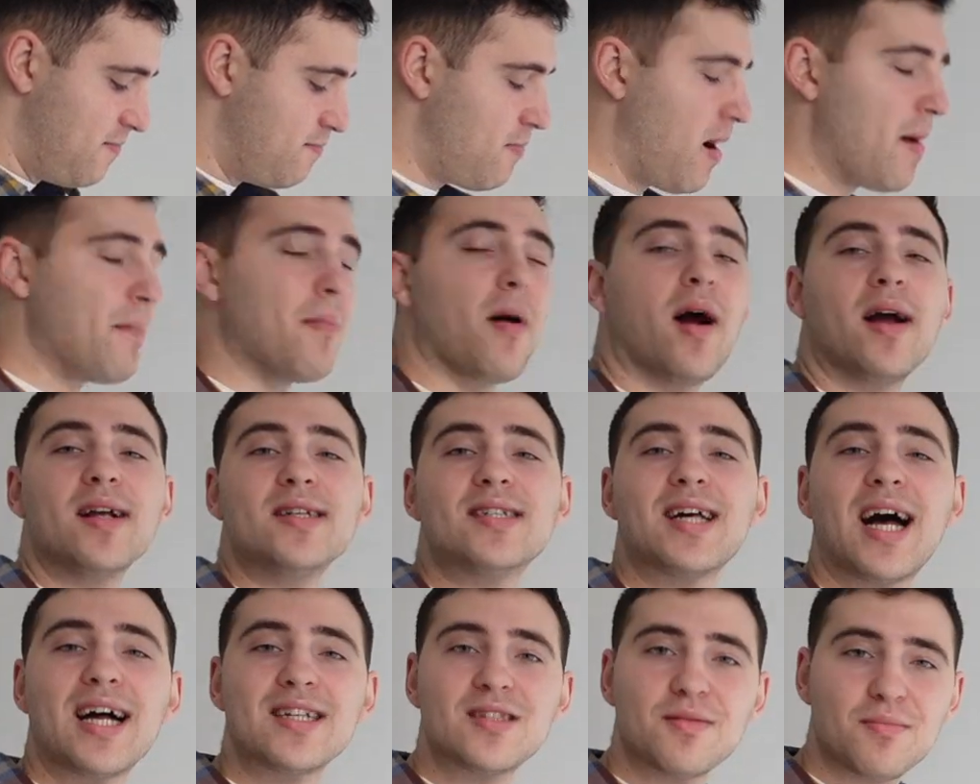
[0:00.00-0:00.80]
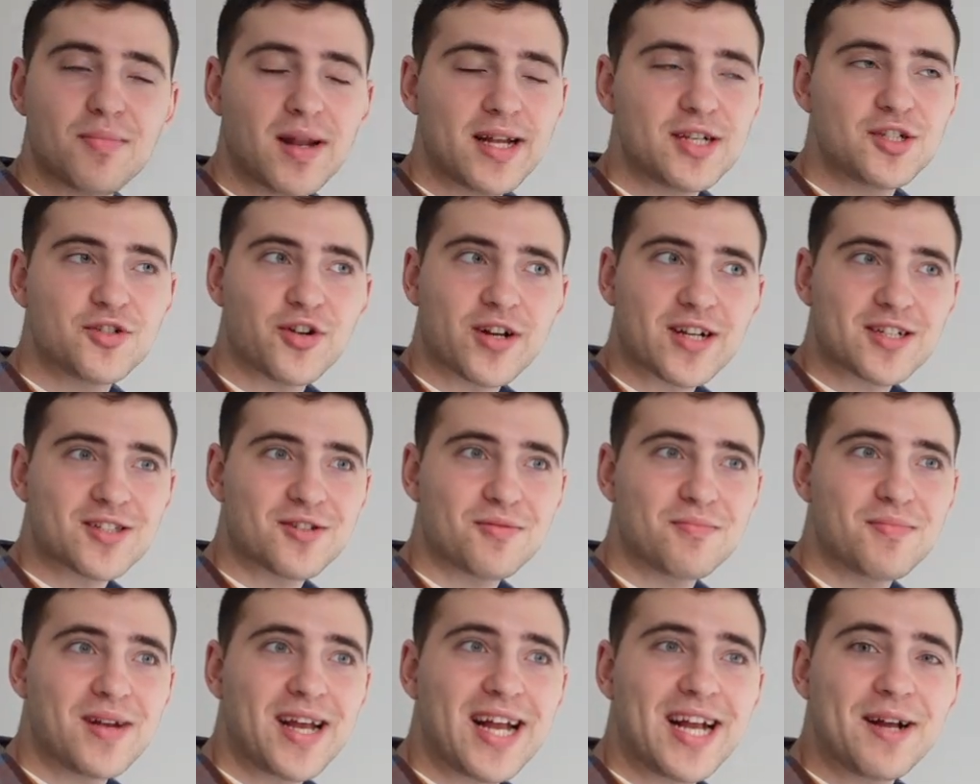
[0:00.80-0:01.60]
my mind hasn't played tricks
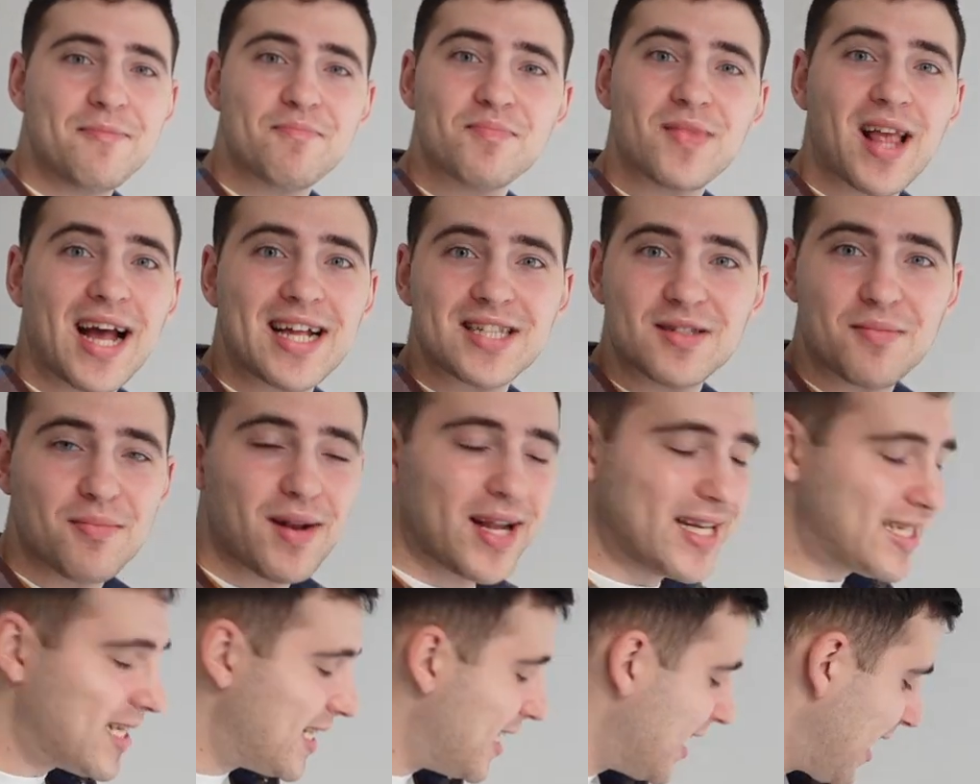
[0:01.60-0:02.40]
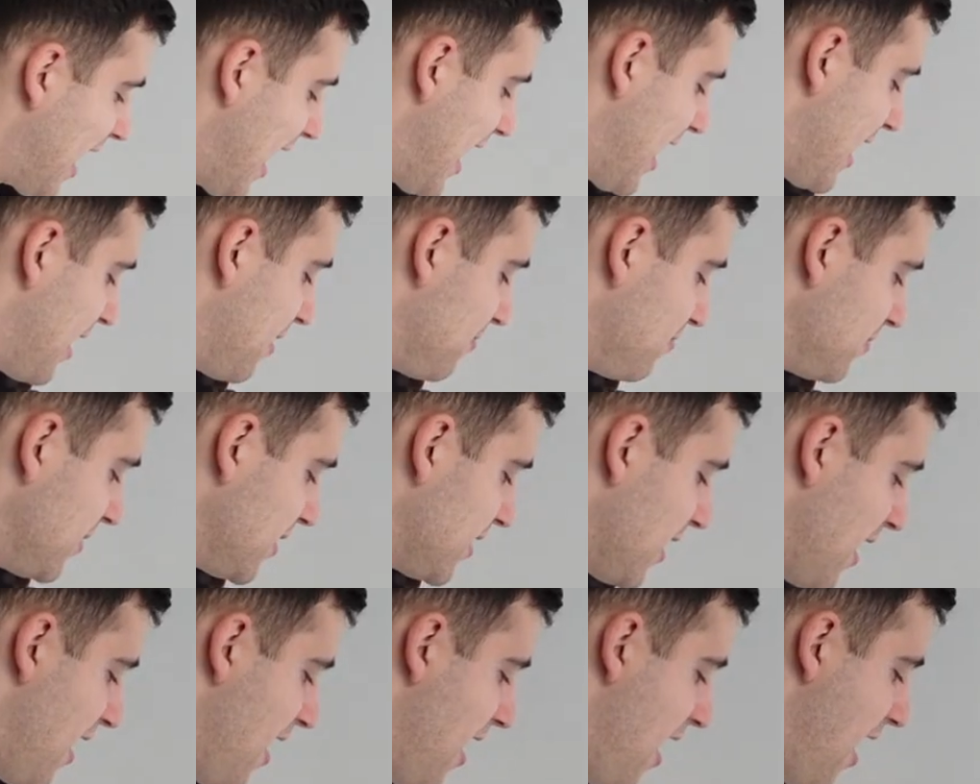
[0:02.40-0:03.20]
on me, hasn't played any
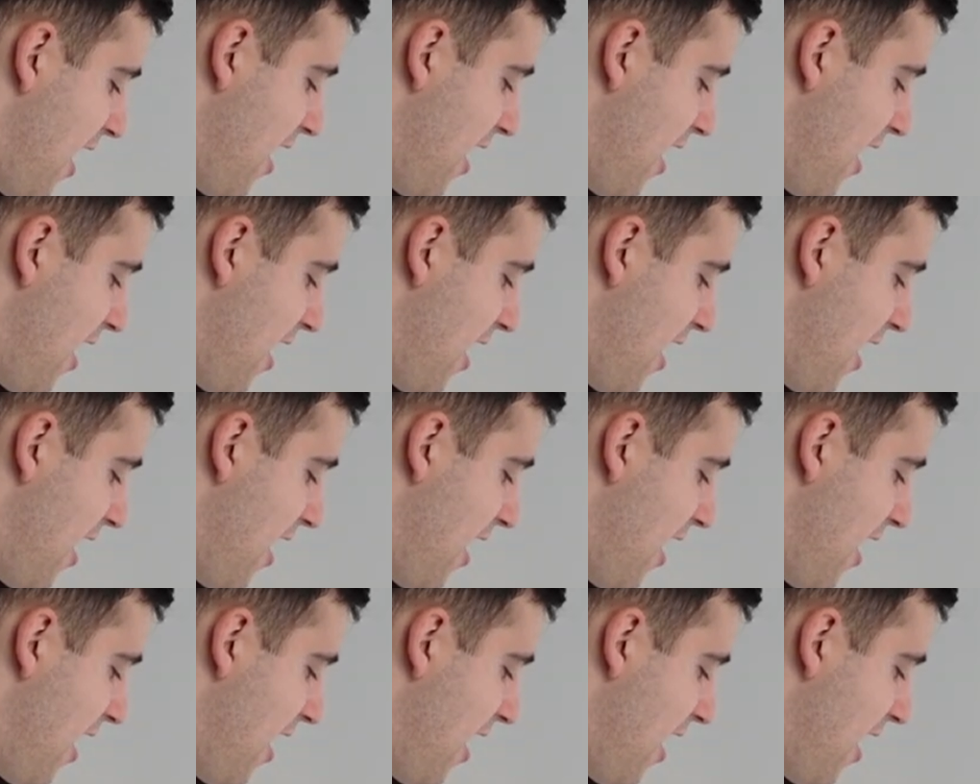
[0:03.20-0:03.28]
games,